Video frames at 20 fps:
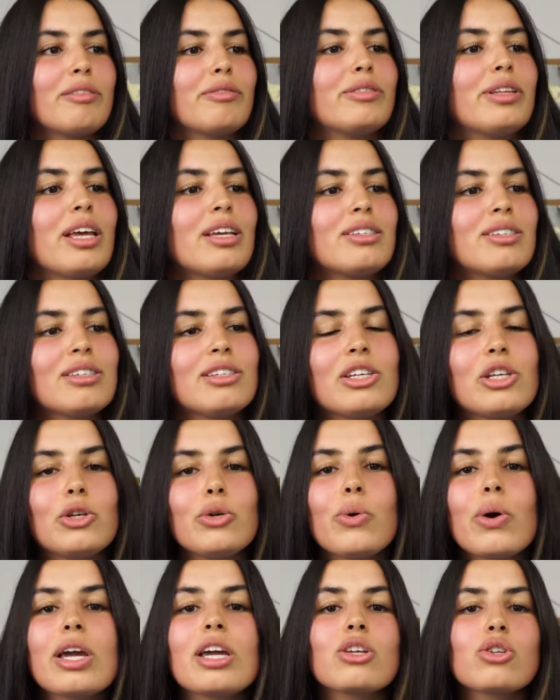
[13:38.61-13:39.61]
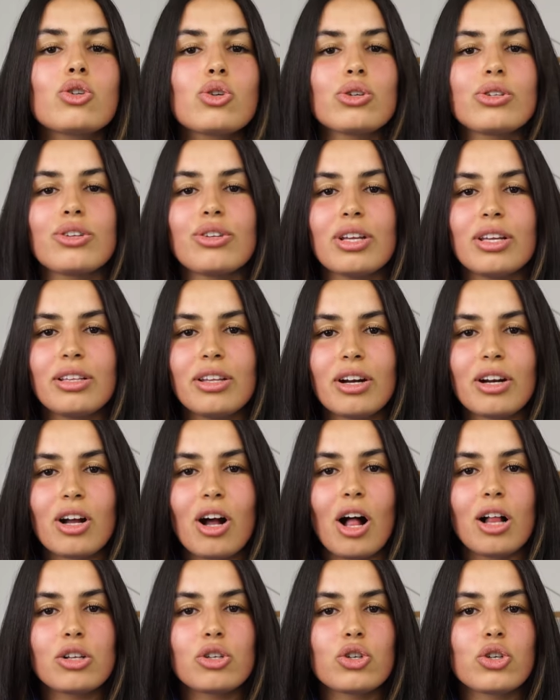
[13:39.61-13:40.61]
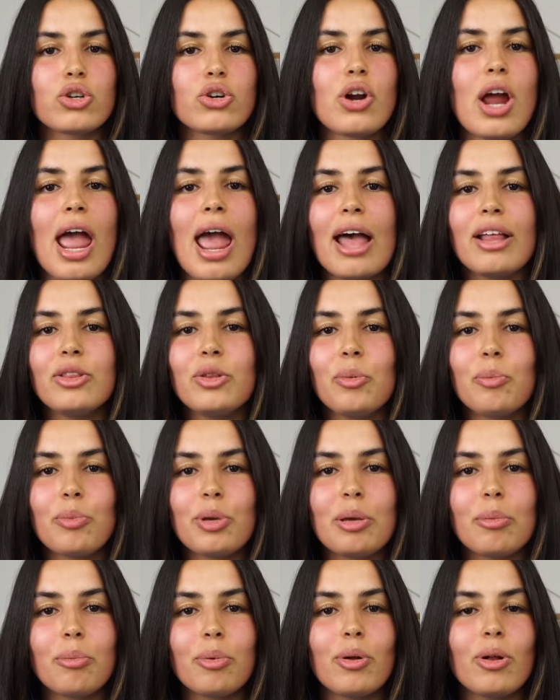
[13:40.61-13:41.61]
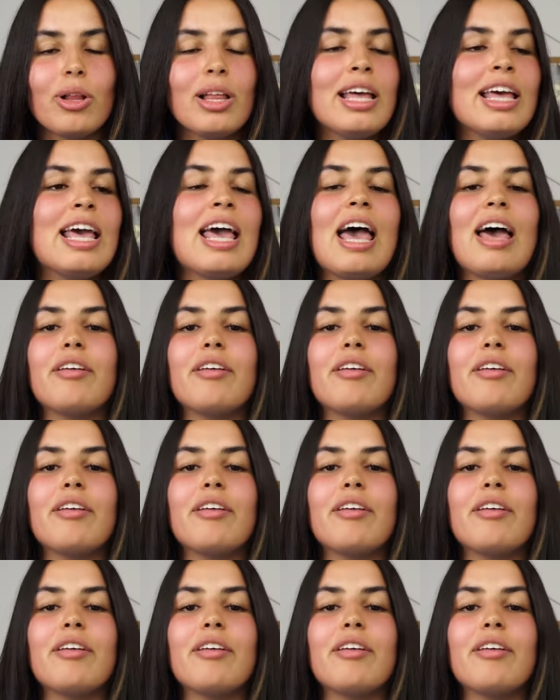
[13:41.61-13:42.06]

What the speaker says: if they see you interested in their culture and the people